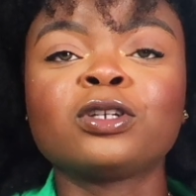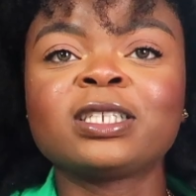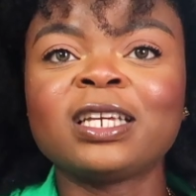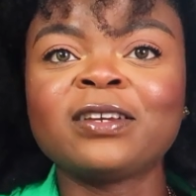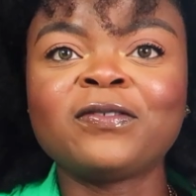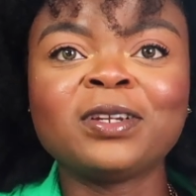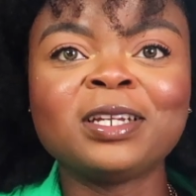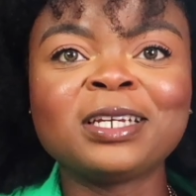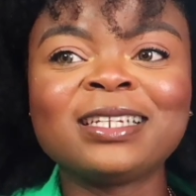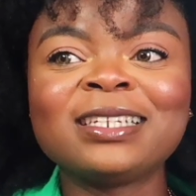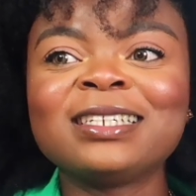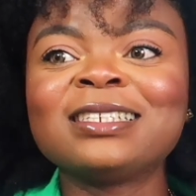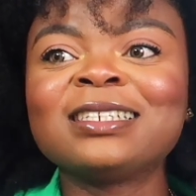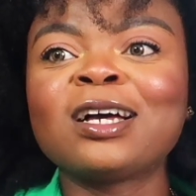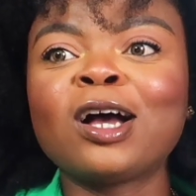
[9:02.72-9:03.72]

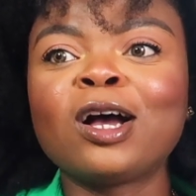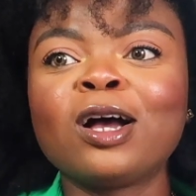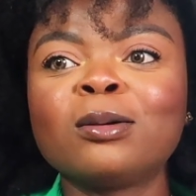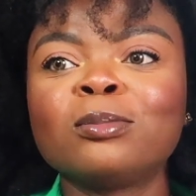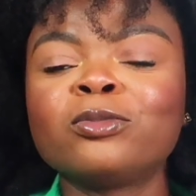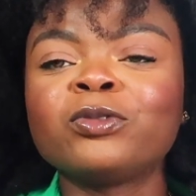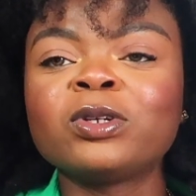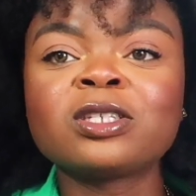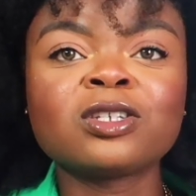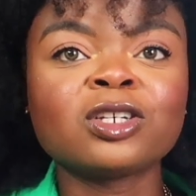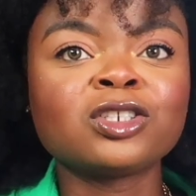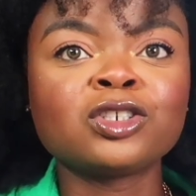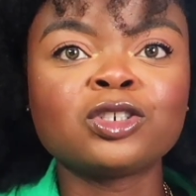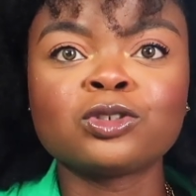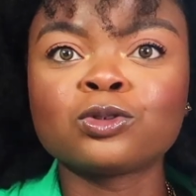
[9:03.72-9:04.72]
definitely
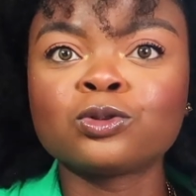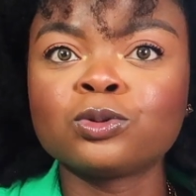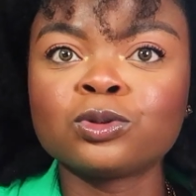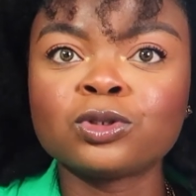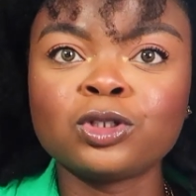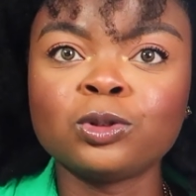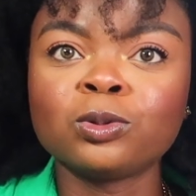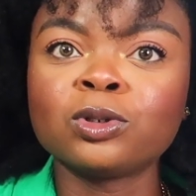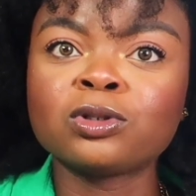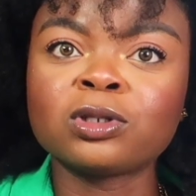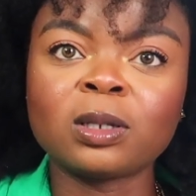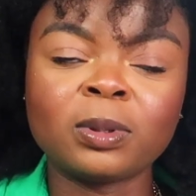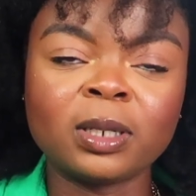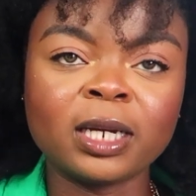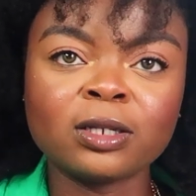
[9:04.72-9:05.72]
research the schools that you want
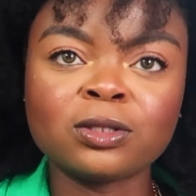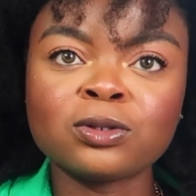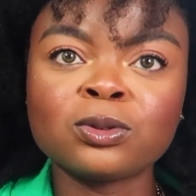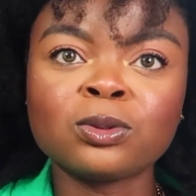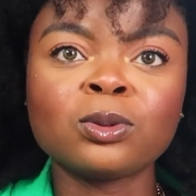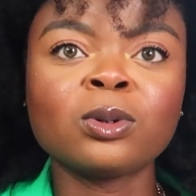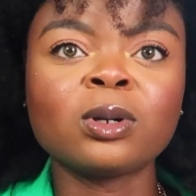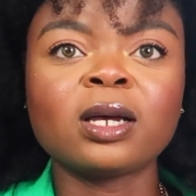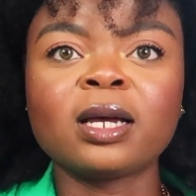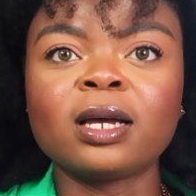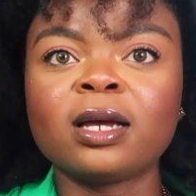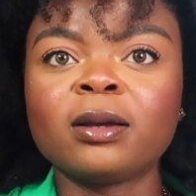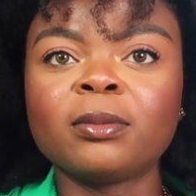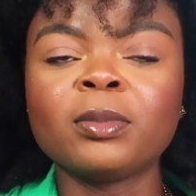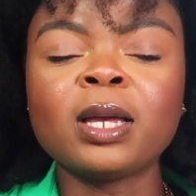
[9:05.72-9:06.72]
to apply to,
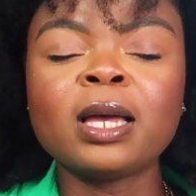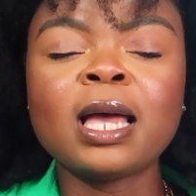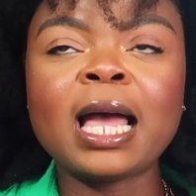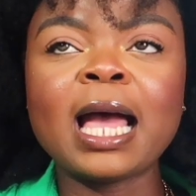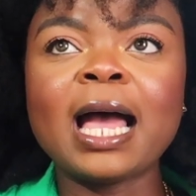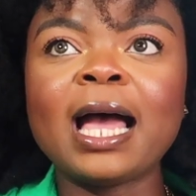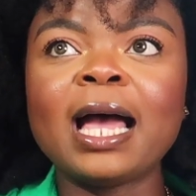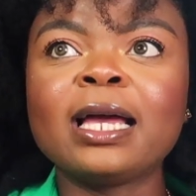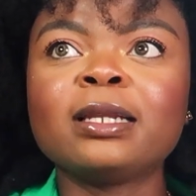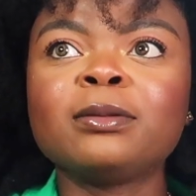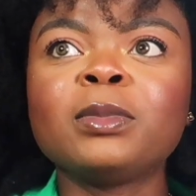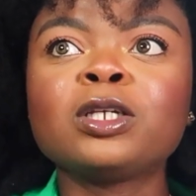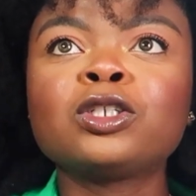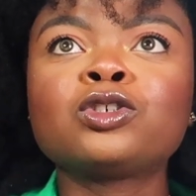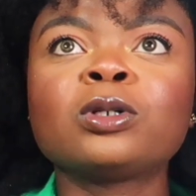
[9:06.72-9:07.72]

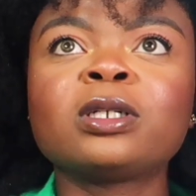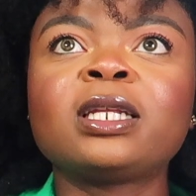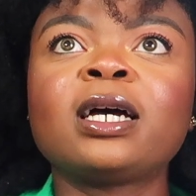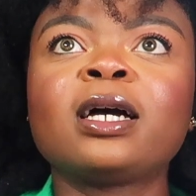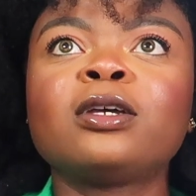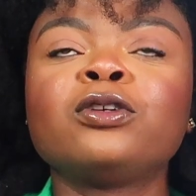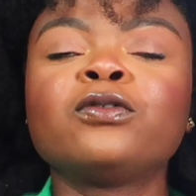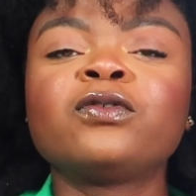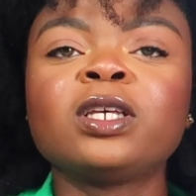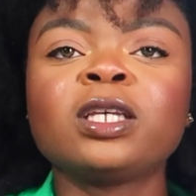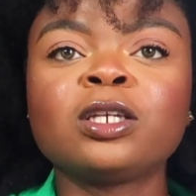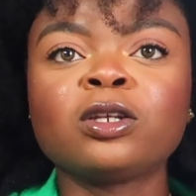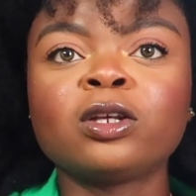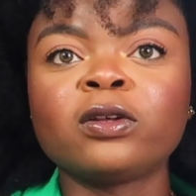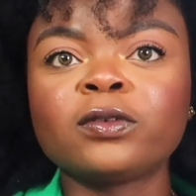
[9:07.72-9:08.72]
and make sure that you've
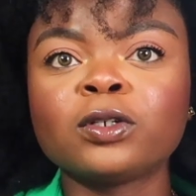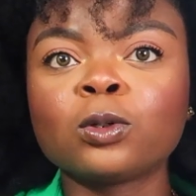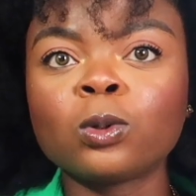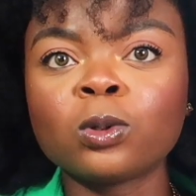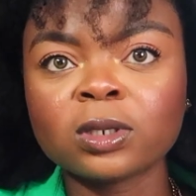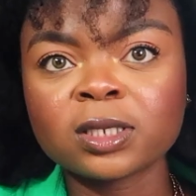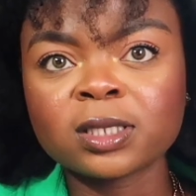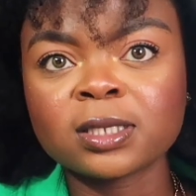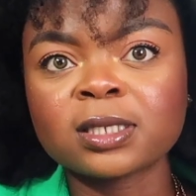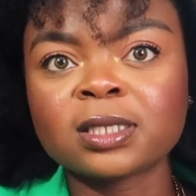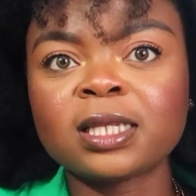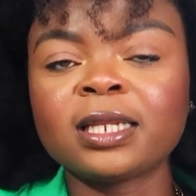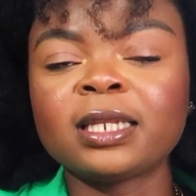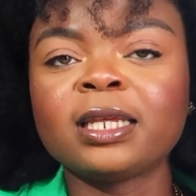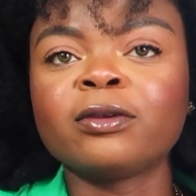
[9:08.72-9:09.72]
taken all of the courses
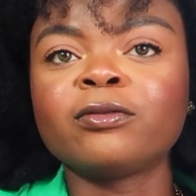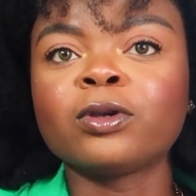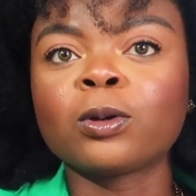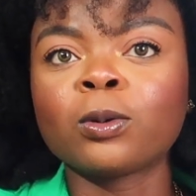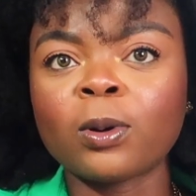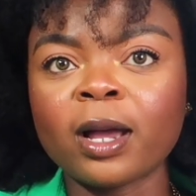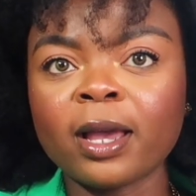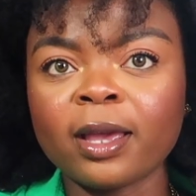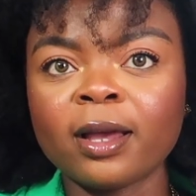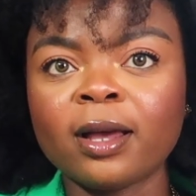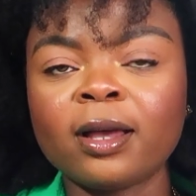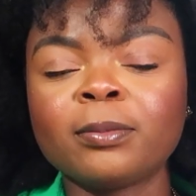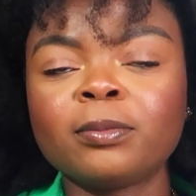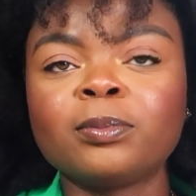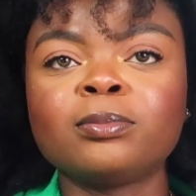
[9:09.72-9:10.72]
that they
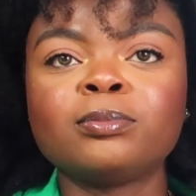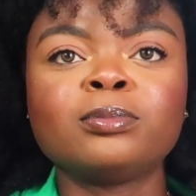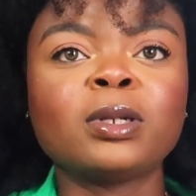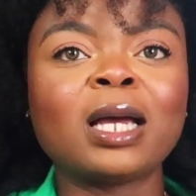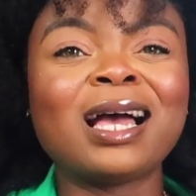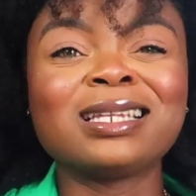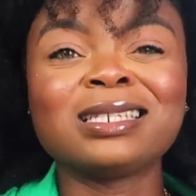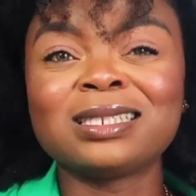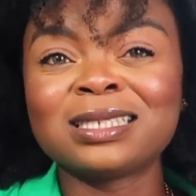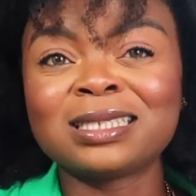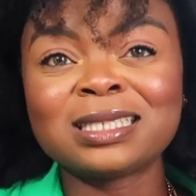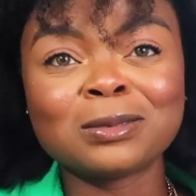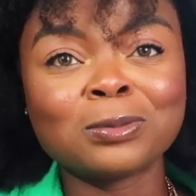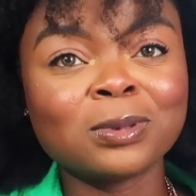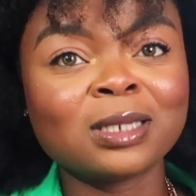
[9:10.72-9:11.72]
require. And it's
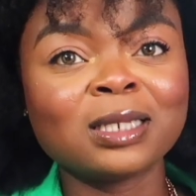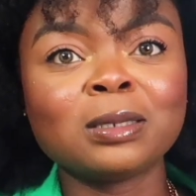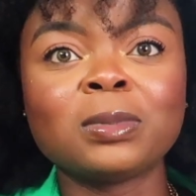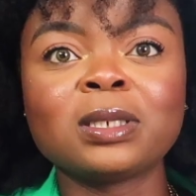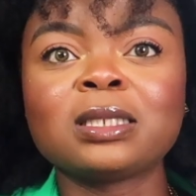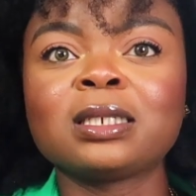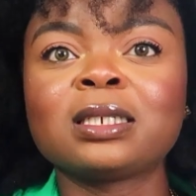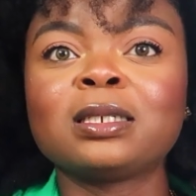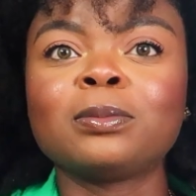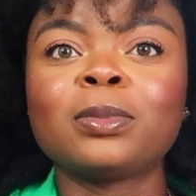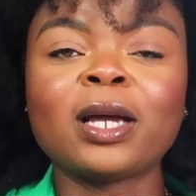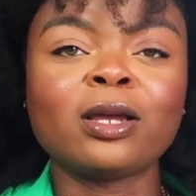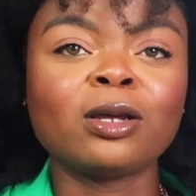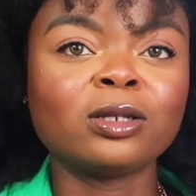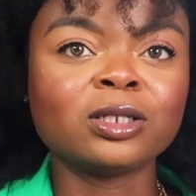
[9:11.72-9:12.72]
typically basically
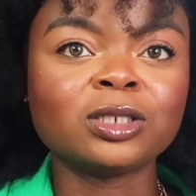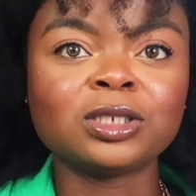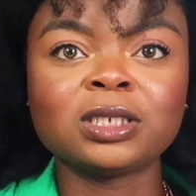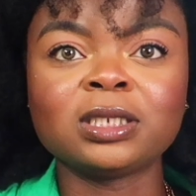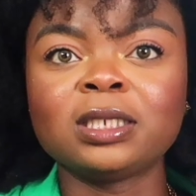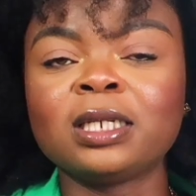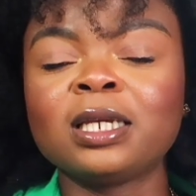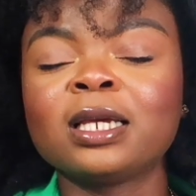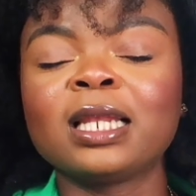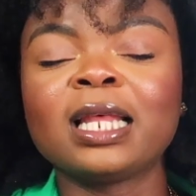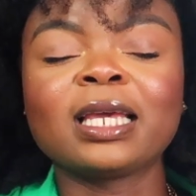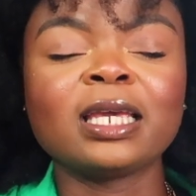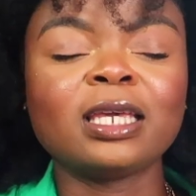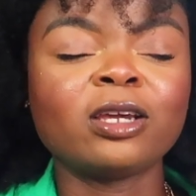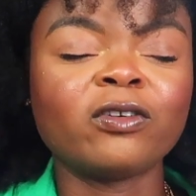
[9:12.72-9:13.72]
biology,
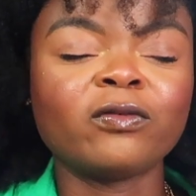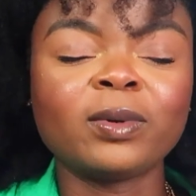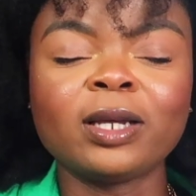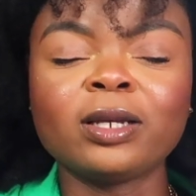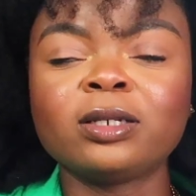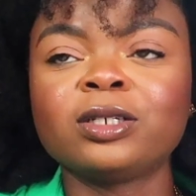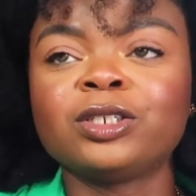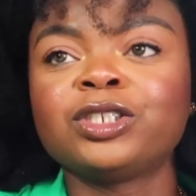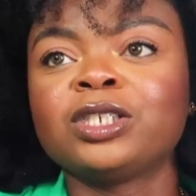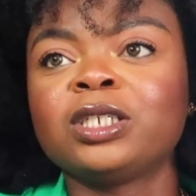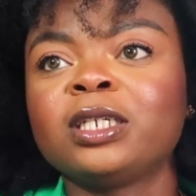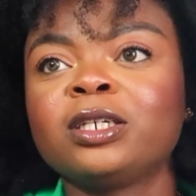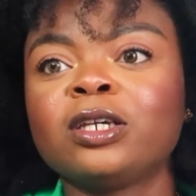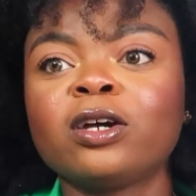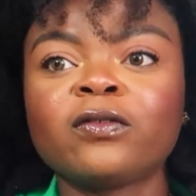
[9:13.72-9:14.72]
like a year of biology,
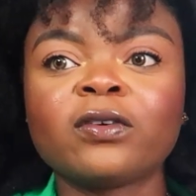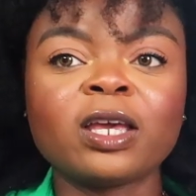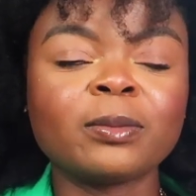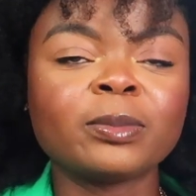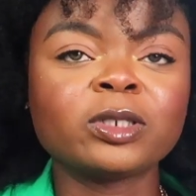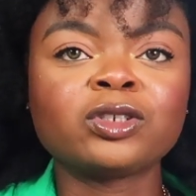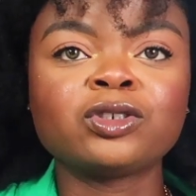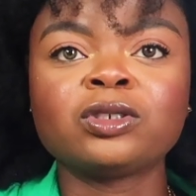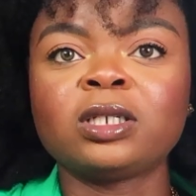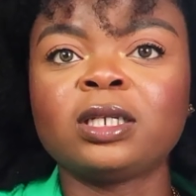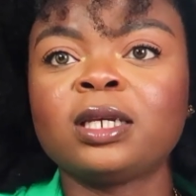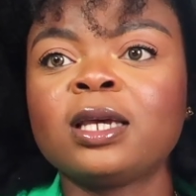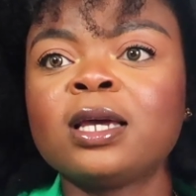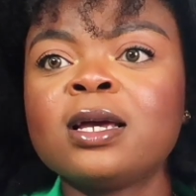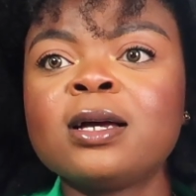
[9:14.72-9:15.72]
a year of
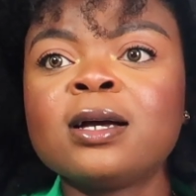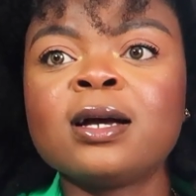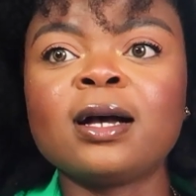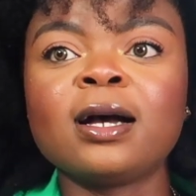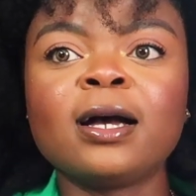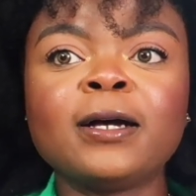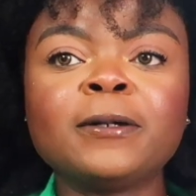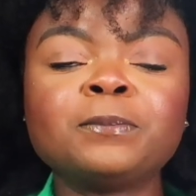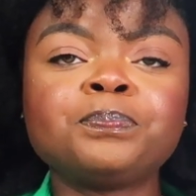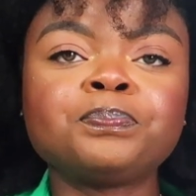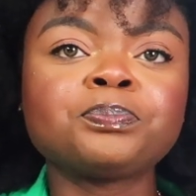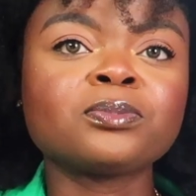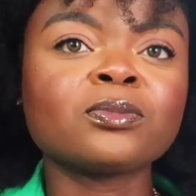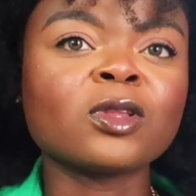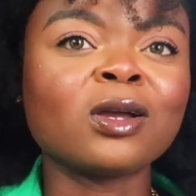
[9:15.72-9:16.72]
chemistry,
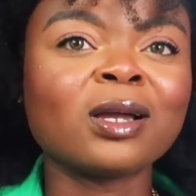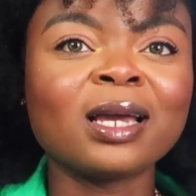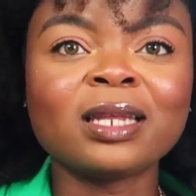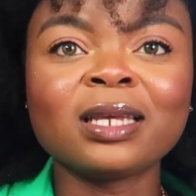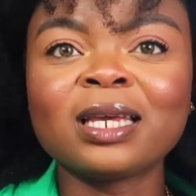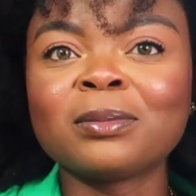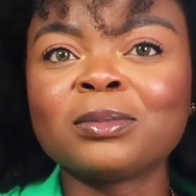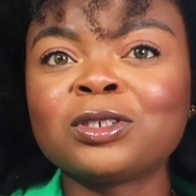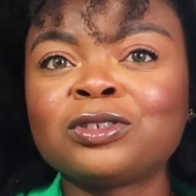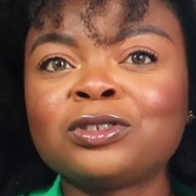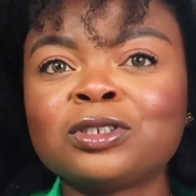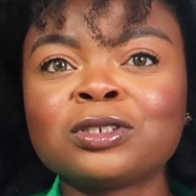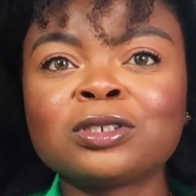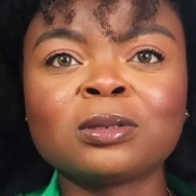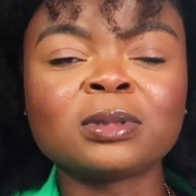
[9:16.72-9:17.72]
organic
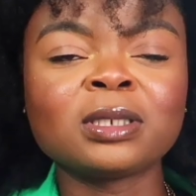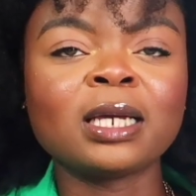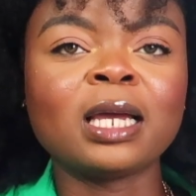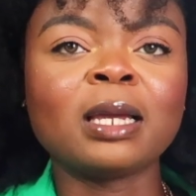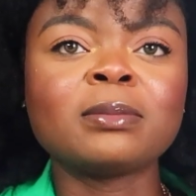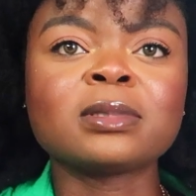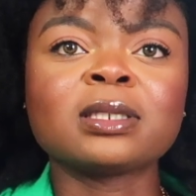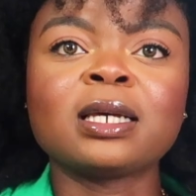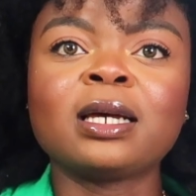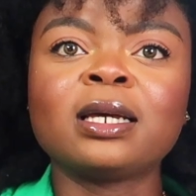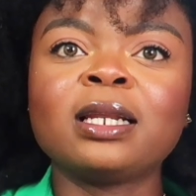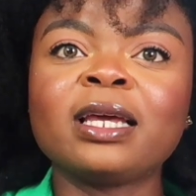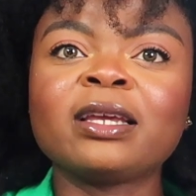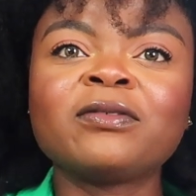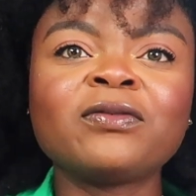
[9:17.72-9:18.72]
chemistry sometimes,
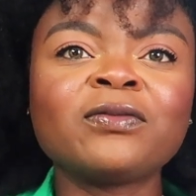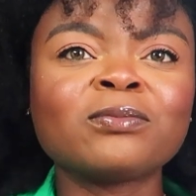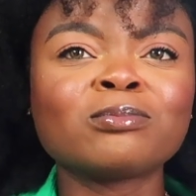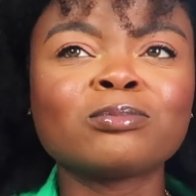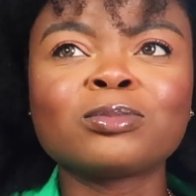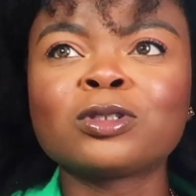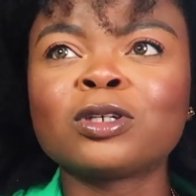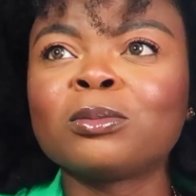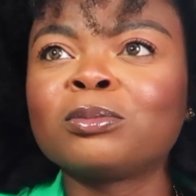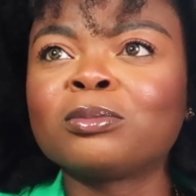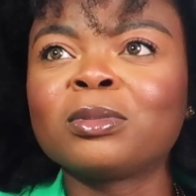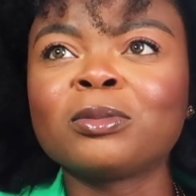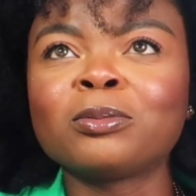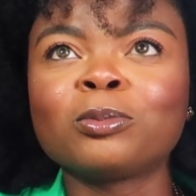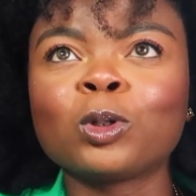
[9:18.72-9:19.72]
and like
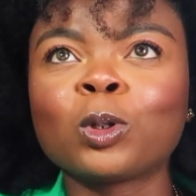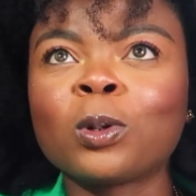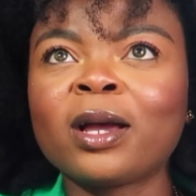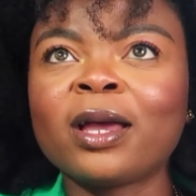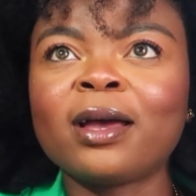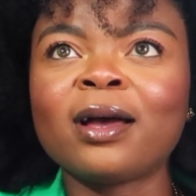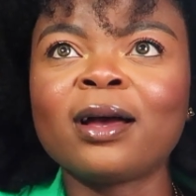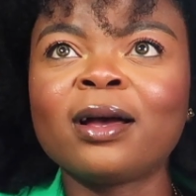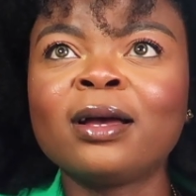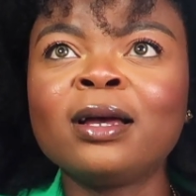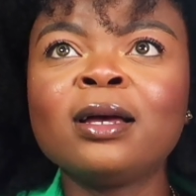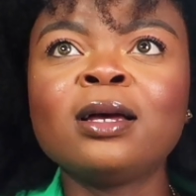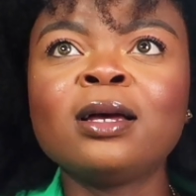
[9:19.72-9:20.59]
some require